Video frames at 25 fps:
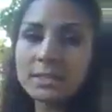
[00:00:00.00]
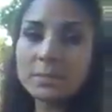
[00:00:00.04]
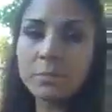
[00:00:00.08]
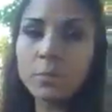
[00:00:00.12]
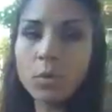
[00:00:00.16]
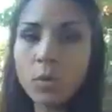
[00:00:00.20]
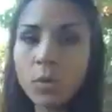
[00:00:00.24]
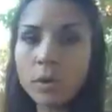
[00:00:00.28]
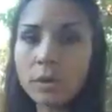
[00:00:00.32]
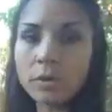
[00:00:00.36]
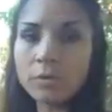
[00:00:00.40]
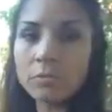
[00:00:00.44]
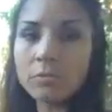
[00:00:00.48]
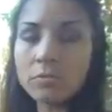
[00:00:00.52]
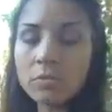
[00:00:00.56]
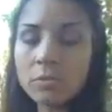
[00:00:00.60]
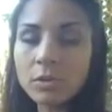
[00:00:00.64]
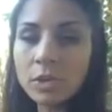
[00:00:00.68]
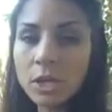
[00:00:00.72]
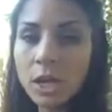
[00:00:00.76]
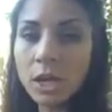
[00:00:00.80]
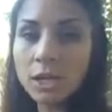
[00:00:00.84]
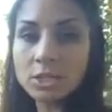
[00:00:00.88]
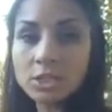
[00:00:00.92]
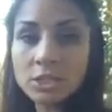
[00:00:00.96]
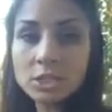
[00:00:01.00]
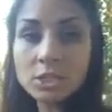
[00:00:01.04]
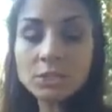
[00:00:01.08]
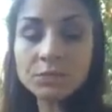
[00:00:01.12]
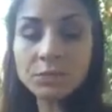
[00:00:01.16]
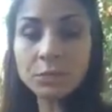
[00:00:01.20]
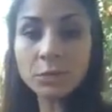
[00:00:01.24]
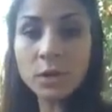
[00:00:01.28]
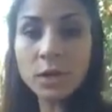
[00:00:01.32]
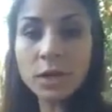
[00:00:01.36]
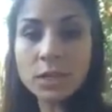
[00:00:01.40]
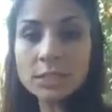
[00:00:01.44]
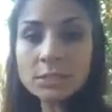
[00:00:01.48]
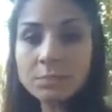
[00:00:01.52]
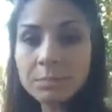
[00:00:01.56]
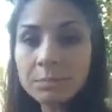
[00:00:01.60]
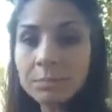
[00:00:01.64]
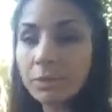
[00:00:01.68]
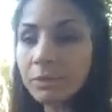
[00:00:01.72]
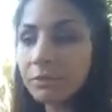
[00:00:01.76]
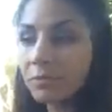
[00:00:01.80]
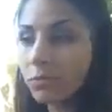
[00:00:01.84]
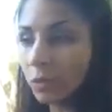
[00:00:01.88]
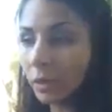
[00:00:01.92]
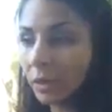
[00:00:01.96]
is important, not just for us,
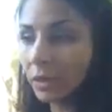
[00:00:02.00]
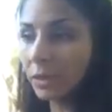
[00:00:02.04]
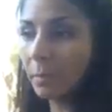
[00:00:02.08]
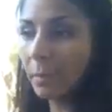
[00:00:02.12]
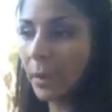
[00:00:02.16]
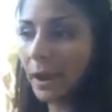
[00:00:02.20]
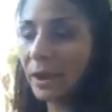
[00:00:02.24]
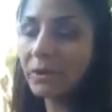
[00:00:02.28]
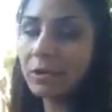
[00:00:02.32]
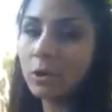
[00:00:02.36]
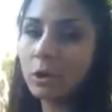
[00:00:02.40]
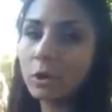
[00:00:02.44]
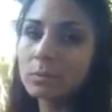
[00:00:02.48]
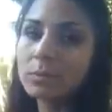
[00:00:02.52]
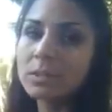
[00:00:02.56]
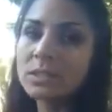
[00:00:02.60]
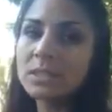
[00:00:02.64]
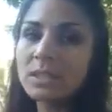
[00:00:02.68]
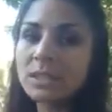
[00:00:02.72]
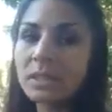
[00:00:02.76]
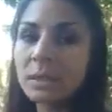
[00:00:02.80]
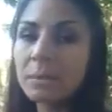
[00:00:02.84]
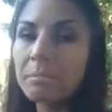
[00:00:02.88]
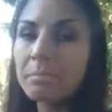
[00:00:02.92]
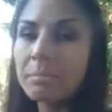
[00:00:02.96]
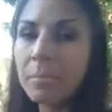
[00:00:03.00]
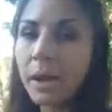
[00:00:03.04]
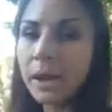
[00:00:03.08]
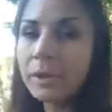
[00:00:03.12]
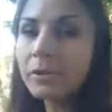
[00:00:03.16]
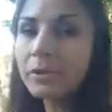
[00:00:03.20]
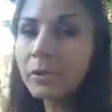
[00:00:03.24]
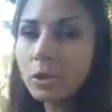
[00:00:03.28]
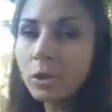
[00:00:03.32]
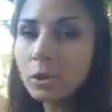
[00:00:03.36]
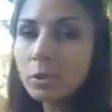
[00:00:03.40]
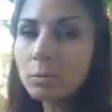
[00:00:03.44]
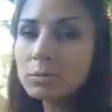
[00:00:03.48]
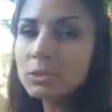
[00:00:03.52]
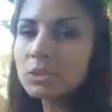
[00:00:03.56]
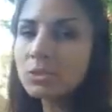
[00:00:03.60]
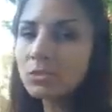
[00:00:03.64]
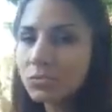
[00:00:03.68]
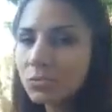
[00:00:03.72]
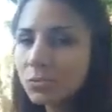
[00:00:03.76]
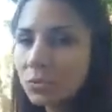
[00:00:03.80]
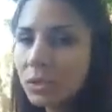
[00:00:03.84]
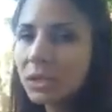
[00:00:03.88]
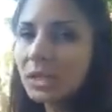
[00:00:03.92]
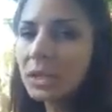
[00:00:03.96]
but for the microbes. The microbes
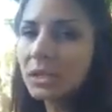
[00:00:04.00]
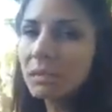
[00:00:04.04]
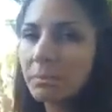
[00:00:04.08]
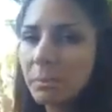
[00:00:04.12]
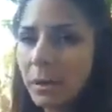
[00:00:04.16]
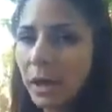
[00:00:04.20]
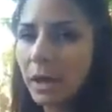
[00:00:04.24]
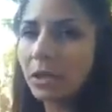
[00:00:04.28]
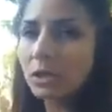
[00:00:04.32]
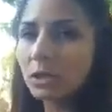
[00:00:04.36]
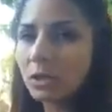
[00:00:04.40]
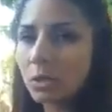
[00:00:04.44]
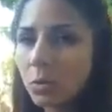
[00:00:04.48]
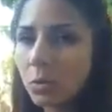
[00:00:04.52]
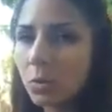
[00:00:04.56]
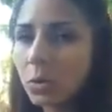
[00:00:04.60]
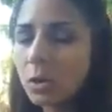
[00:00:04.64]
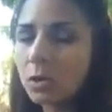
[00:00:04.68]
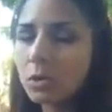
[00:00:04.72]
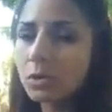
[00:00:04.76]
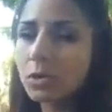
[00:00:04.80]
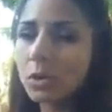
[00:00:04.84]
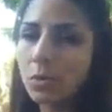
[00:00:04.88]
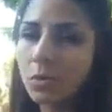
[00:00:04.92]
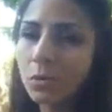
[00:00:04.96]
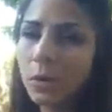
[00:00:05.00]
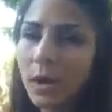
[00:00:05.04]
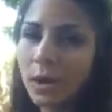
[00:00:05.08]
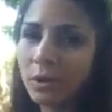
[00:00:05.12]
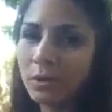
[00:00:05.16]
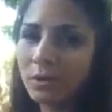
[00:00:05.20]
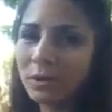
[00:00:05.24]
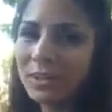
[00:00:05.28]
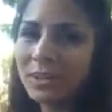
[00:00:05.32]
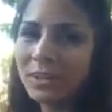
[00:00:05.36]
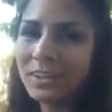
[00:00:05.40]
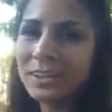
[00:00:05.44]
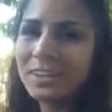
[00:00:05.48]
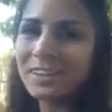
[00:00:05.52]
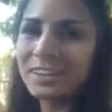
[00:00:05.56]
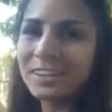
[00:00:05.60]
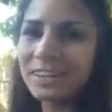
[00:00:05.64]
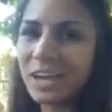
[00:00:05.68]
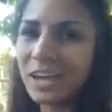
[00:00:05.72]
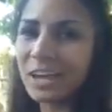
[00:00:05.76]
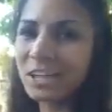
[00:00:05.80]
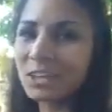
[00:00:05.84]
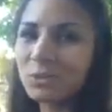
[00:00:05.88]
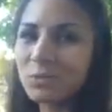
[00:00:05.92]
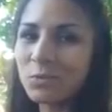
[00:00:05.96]
really make the world go round,
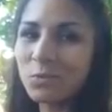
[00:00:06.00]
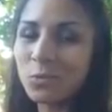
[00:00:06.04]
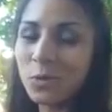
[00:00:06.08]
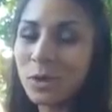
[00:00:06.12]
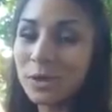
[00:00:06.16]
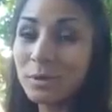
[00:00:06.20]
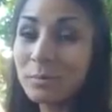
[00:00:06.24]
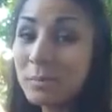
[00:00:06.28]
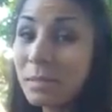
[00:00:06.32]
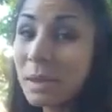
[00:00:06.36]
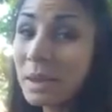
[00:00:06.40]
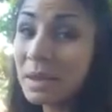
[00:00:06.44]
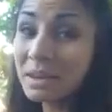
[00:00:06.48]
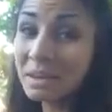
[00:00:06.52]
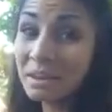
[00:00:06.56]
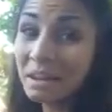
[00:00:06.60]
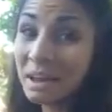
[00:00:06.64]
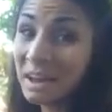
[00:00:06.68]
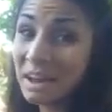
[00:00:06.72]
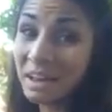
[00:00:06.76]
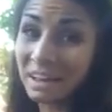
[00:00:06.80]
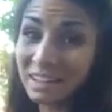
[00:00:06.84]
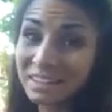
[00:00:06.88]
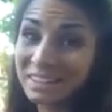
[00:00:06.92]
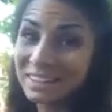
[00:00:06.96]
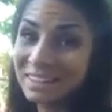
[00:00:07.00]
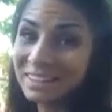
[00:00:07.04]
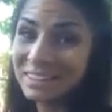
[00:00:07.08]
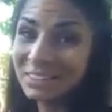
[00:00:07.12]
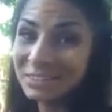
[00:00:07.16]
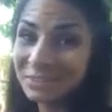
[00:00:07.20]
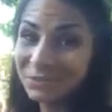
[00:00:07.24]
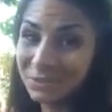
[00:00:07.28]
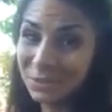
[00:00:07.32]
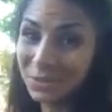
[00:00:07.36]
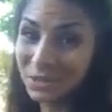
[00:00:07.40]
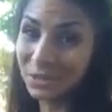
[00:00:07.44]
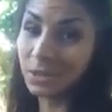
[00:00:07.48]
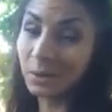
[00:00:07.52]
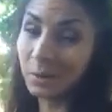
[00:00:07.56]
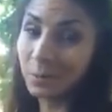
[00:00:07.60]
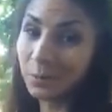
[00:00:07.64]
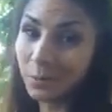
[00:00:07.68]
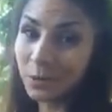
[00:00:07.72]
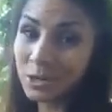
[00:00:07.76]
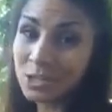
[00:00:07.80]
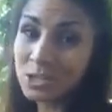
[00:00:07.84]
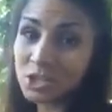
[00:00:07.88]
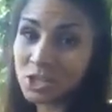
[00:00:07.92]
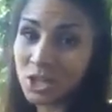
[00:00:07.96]
and we may not really
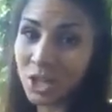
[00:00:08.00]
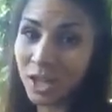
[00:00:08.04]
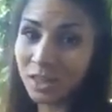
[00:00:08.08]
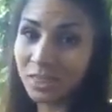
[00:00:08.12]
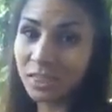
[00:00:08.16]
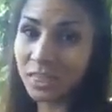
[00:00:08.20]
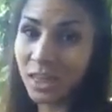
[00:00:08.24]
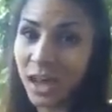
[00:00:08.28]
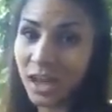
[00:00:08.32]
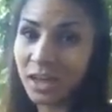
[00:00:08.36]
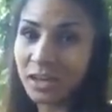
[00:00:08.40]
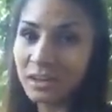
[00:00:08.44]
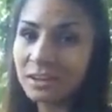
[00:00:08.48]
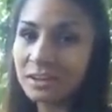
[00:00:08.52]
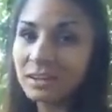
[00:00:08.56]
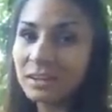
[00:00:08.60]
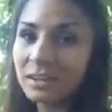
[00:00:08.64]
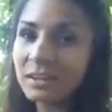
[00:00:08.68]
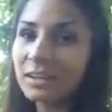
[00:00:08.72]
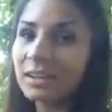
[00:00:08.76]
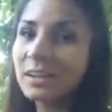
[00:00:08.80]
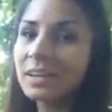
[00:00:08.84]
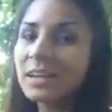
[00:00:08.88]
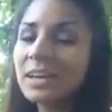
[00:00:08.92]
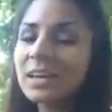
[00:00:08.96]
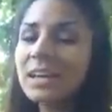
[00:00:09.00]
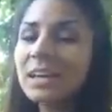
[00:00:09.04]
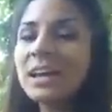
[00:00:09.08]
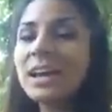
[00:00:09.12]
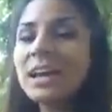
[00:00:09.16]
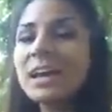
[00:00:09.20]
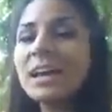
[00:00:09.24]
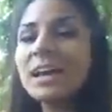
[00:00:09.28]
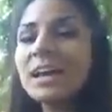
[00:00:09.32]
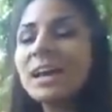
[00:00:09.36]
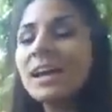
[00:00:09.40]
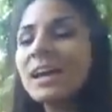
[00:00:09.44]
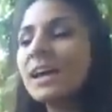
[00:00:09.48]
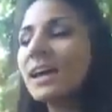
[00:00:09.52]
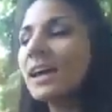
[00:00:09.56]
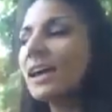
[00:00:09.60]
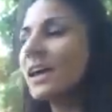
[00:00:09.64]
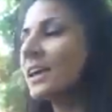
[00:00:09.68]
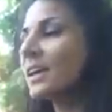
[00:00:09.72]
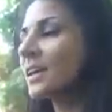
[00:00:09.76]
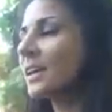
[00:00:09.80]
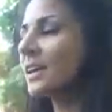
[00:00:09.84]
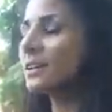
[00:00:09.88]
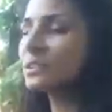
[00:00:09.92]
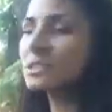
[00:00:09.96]
appreciate that.
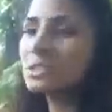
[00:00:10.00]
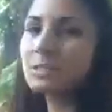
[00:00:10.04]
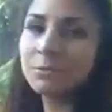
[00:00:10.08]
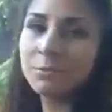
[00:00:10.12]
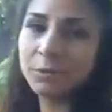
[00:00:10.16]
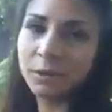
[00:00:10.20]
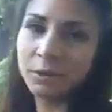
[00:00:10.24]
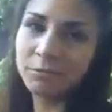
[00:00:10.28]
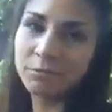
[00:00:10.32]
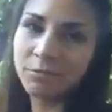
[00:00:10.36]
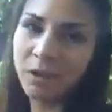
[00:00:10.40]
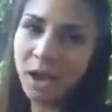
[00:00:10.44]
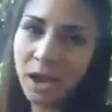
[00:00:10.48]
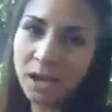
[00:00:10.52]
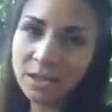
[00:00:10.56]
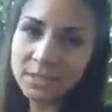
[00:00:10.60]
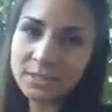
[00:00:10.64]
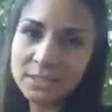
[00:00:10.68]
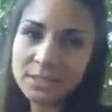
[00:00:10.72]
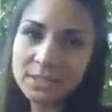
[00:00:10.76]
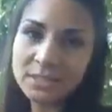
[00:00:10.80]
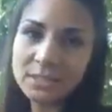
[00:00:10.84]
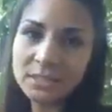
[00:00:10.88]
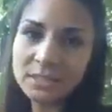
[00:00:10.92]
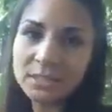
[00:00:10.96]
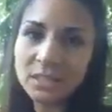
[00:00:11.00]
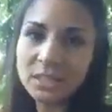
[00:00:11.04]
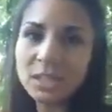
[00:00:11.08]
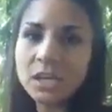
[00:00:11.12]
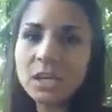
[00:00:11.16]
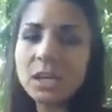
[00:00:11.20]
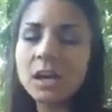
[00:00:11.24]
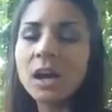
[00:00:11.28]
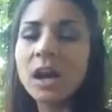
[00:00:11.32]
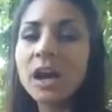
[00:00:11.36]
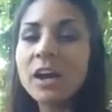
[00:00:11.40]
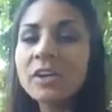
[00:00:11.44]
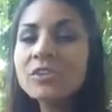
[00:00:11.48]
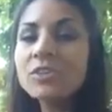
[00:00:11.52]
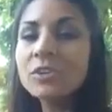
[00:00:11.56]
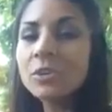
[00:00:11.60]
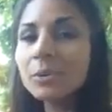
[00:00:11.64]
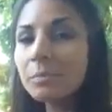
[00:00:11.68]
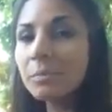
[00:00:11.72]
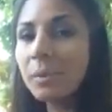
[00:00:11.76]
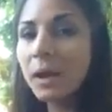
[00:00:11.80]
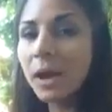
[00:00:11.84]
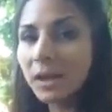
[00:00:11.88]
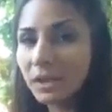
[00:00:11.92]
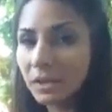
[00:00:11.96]
Here's a fun fact. On
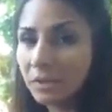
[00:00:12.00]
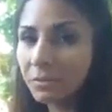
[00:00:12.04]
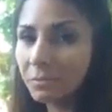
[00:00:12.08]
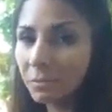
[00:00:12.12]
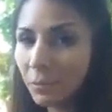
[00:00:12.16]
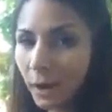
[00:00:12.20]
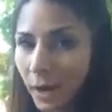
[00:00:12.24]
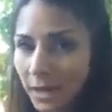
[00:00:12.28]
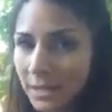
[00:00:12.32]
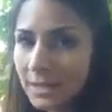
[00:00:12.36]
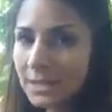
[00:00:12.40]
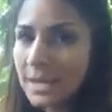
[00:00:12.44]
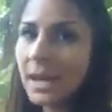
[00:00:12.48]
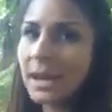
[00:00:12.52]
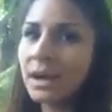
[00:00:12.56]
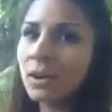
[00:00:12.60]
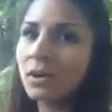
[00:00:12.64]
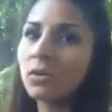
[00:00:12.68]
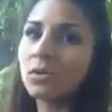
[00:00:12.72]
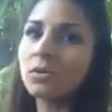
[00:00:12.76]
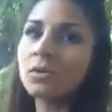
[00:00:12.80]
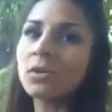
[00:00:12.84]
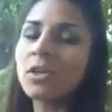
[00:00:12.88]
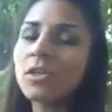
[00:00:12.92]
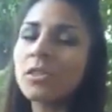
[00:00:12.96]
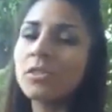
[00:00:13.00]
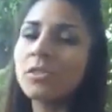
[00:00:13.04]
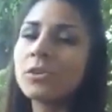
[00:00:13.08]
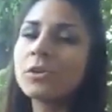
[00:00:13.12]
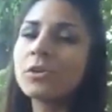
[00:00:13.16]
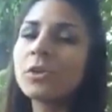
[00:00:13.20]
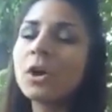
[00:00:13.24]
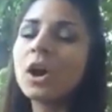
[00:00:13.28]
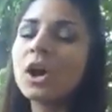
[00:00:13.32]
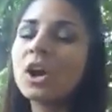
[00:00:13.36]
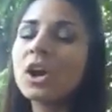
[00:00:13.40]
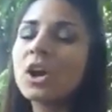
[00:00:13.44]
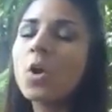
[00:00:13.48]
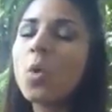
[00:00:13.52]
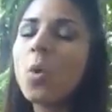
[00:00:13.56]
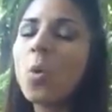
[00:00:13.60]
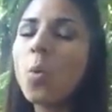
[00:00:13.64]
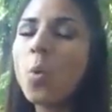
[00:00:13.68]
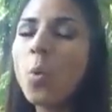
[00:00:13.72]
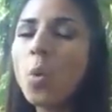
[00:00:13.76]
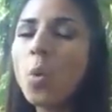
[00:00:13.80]
your body right now, there are